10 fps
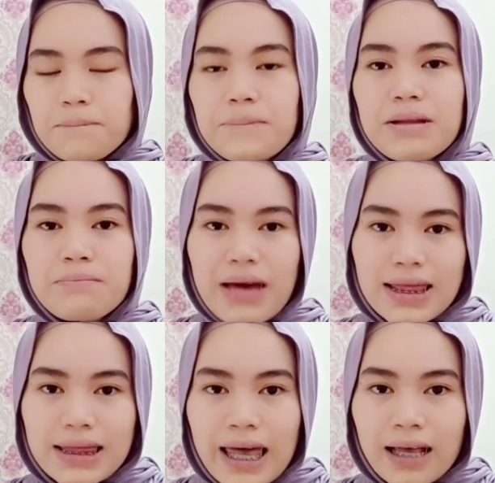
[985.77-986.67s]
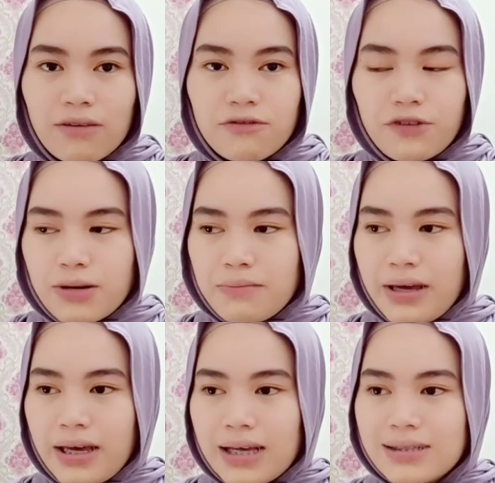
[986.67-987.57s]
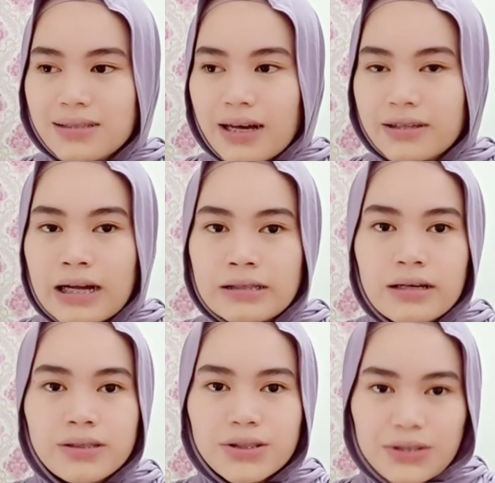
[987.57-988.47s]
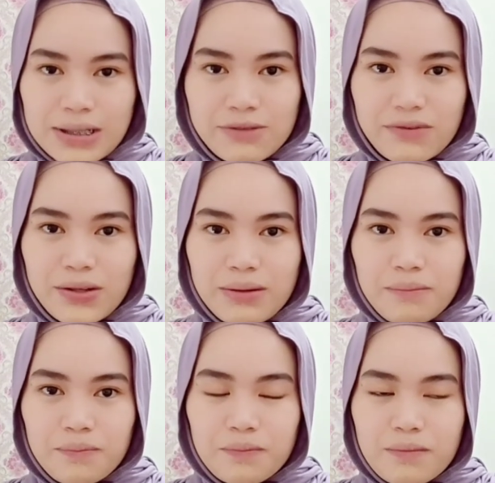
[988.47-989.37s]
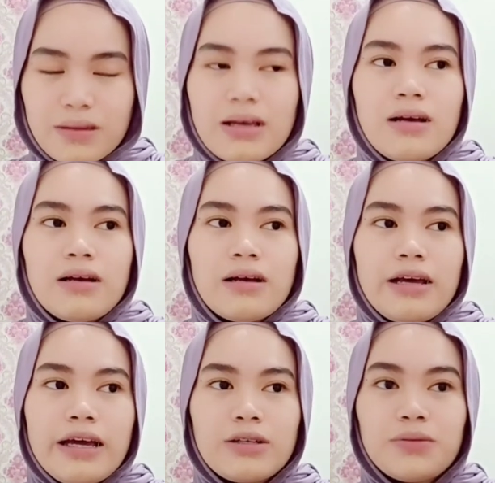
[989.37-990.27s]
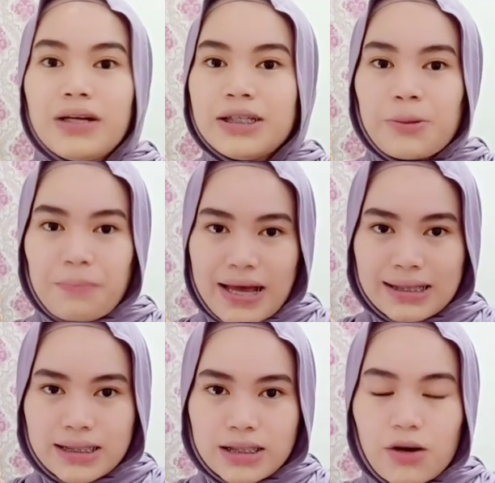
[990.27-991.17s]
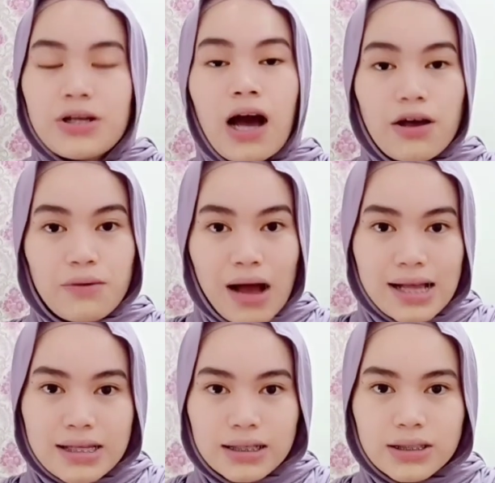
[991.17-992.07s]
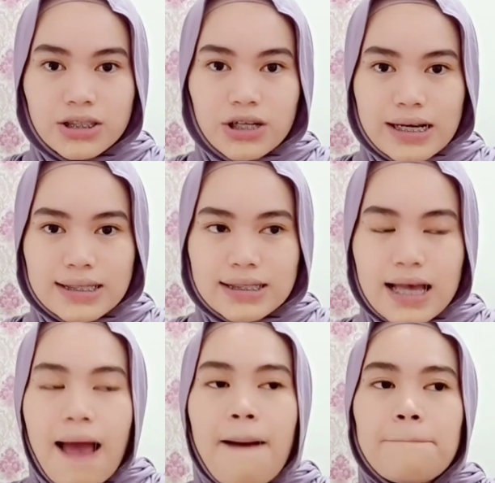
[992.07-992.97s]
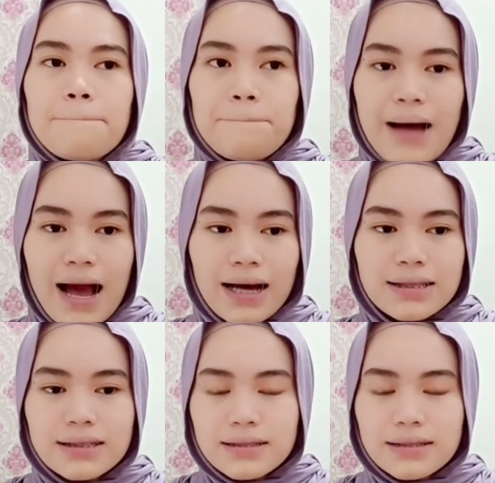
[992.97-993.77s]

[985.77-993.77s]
but MedTech for me, it's not that stressful. It really depends on how you handle stress. But